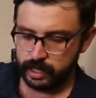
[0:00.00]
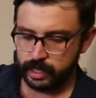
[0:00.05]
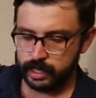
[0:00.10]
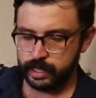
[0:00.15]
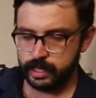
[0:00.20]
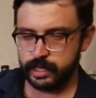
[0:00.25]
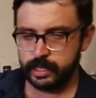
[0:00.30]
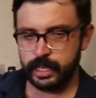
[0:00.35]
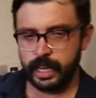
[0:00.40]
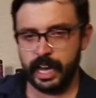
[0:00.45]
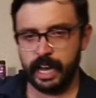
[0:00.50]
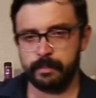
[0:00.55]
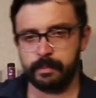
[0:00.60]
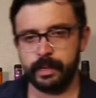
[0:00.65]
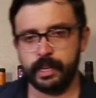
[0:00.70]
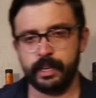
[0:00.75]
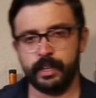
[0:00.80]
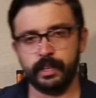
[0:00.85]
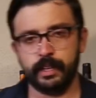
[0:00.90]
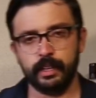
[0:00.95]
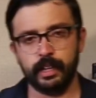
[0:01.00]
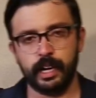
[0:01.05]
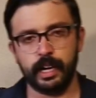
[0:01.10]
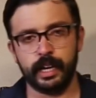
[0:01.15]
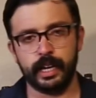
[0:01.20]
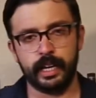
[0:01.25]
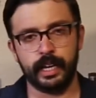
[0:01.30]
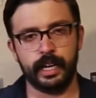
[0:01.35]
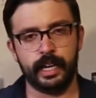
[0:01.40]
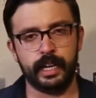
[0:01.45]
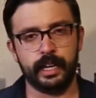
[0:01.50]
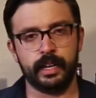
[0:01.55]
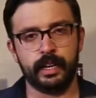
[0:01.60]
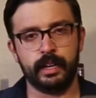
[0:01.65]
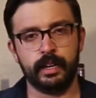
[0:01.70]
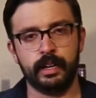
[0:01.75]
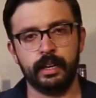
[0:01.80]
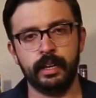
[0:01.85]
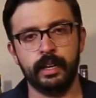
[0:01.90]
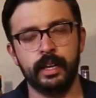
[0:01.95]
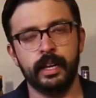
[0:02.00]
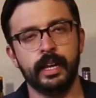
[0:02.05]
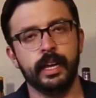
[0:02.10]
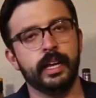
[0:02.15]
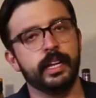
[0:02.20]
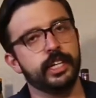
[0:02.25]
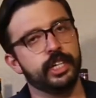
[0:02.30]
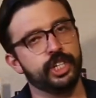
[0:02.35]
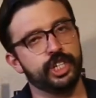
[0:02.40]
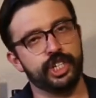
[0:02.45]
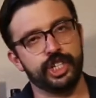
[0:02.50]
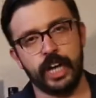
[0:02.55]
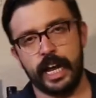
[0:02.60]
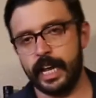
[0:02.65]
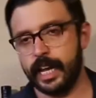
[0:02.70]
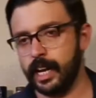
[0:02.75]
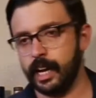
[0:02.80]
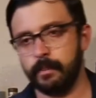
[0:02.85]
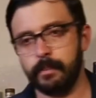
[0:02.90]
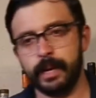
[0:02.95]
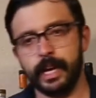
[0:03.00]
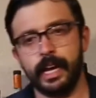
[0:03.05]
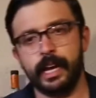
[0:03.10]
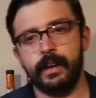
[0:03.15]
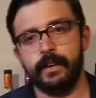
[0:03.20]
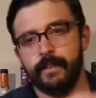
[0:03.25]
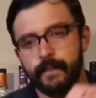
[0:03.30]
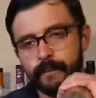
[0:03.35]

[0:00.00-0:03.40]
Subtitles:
Tap it, lock it in, shake it up again.